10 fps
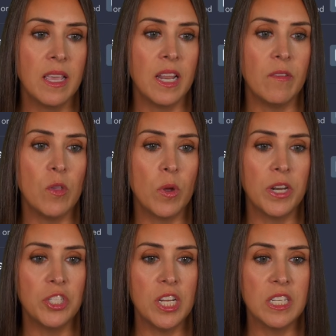And if you want
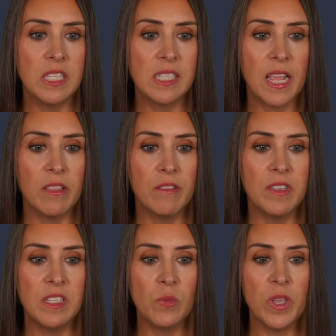to change the style of
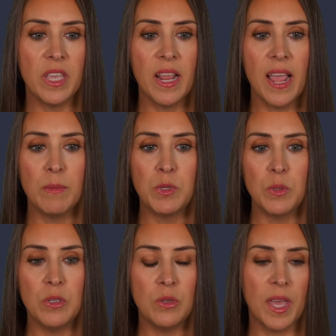this, we can
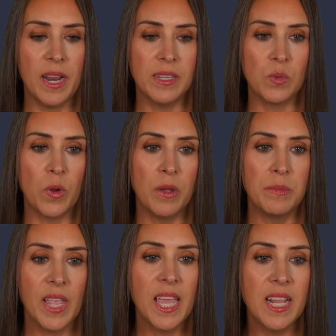absolutely do that as well.
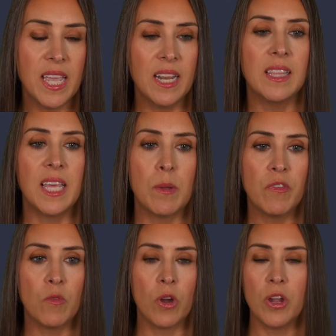And again, like
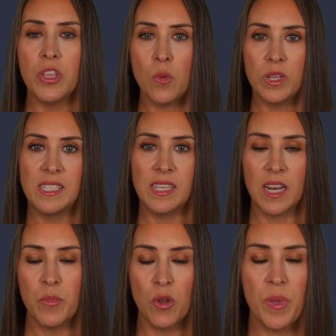before, you would set
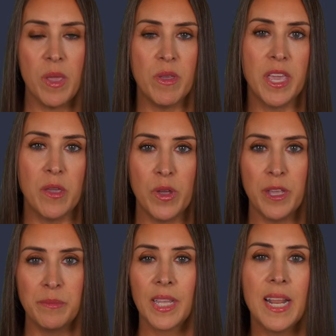up your payment
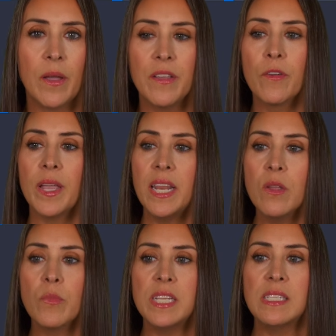gateway. Now, if for any
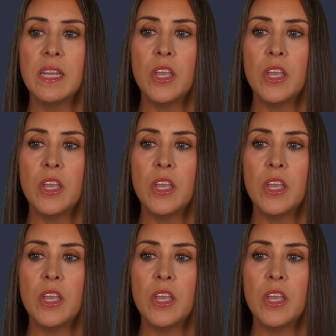reason